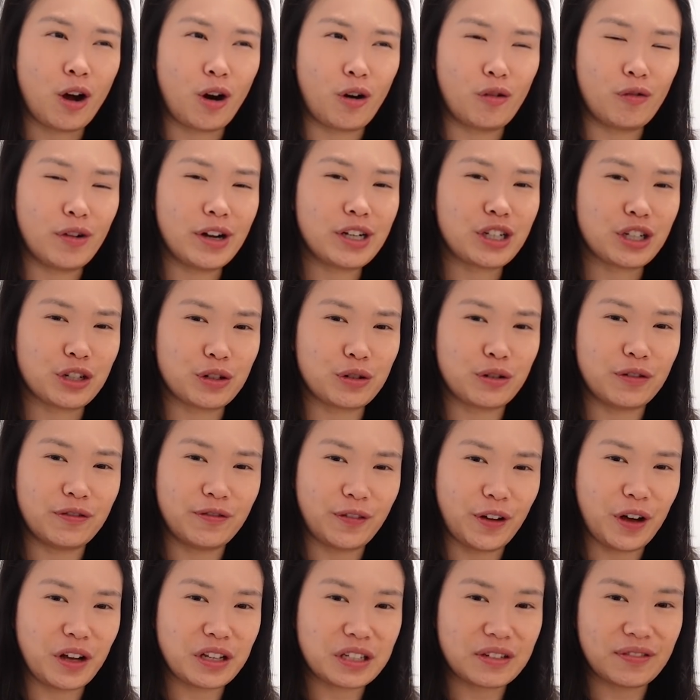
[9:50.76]
original
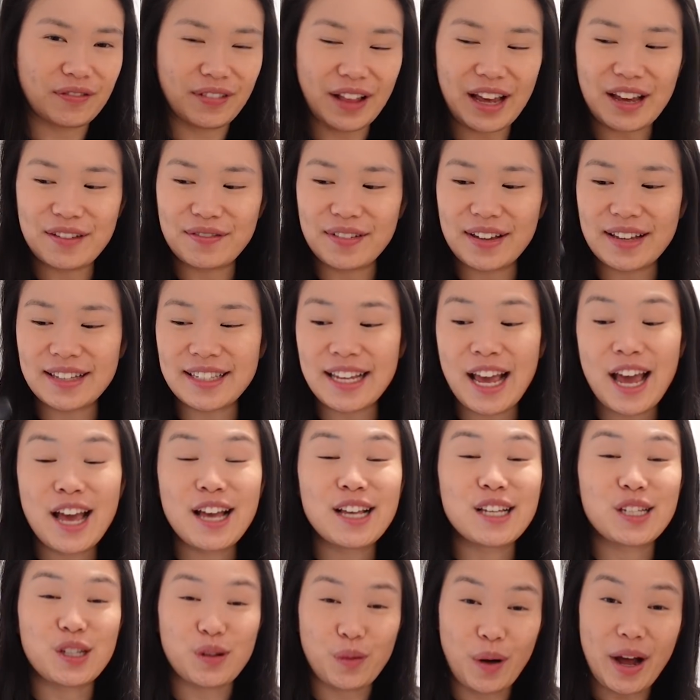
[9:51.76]
first flavors.
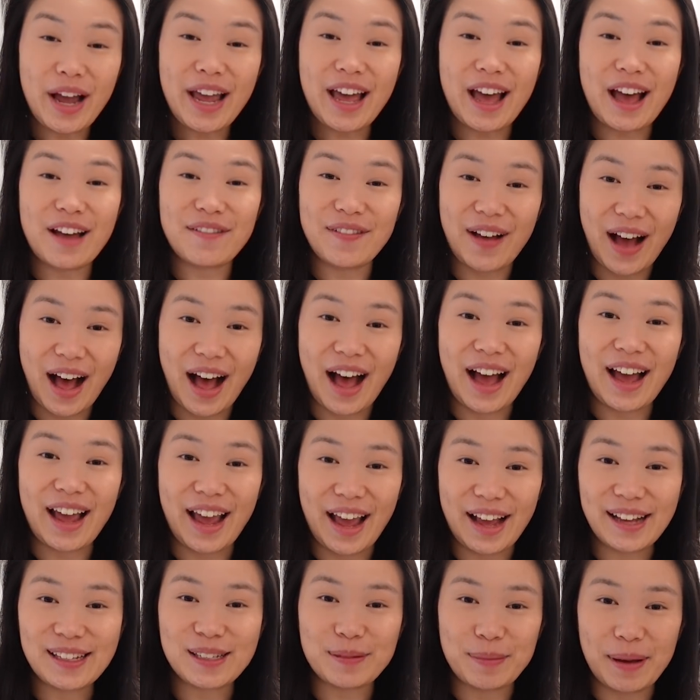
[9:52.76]
So I have high
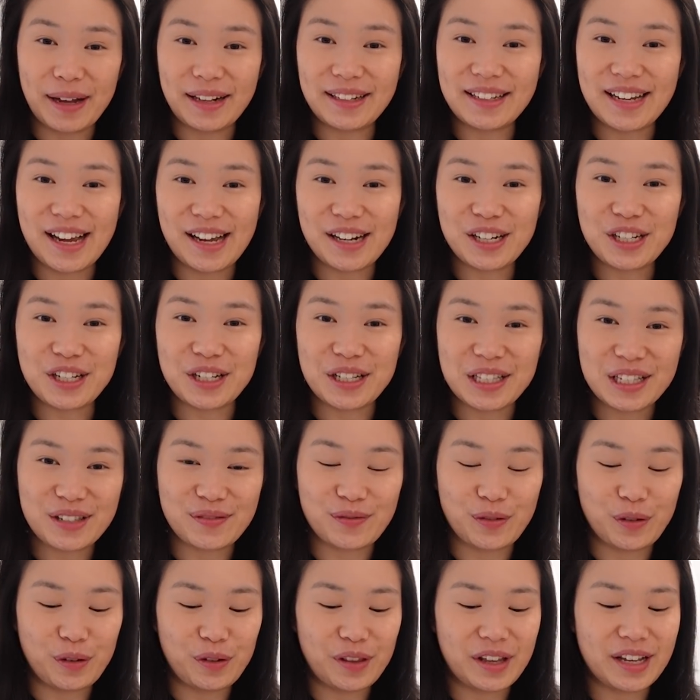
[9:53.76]
expectations
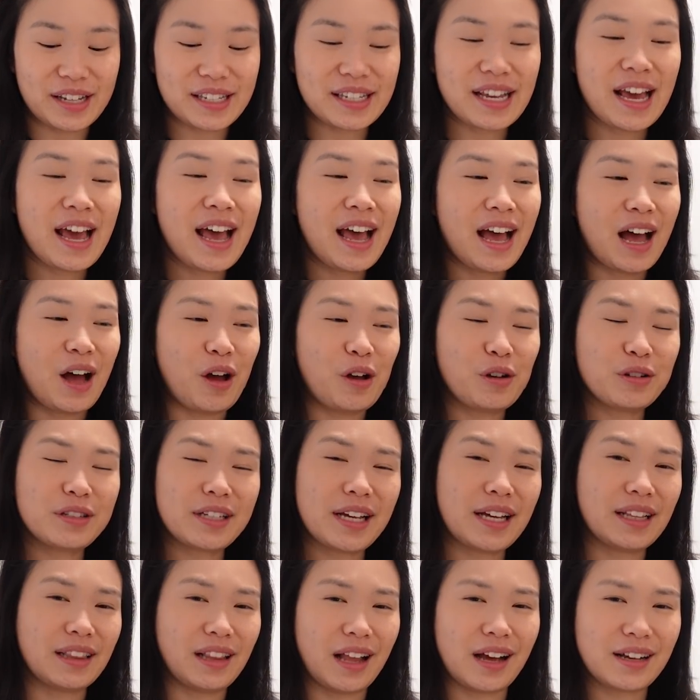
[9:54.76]
for this. I
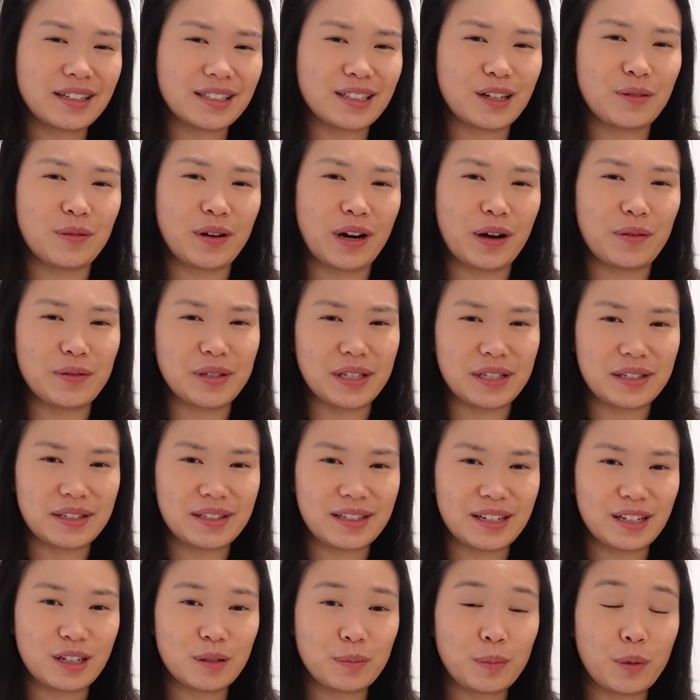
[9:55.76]
also had laksa when I was in
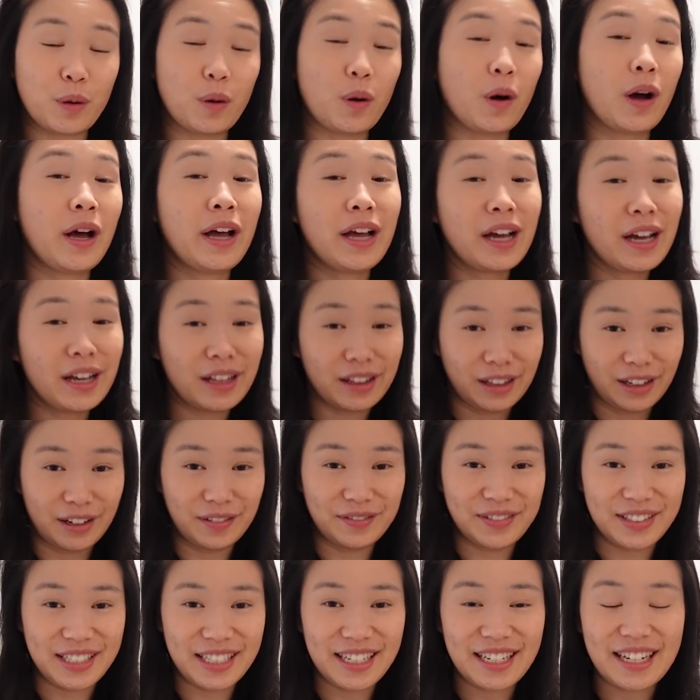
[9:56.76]
Singapore,
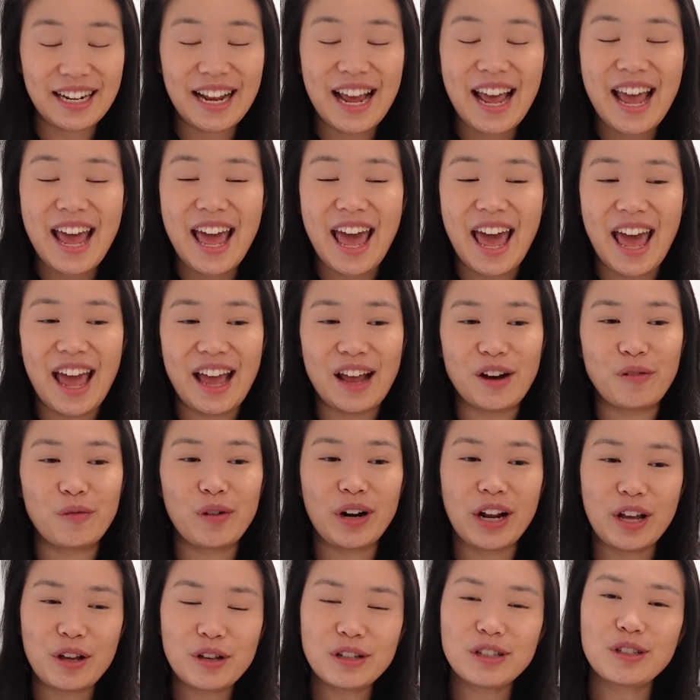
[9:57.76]
loved it. And
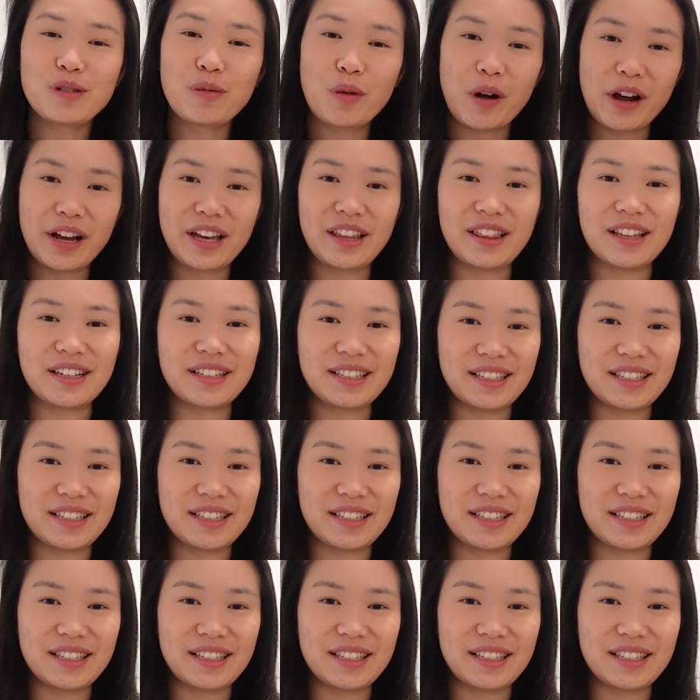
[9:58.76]
when I used to work in the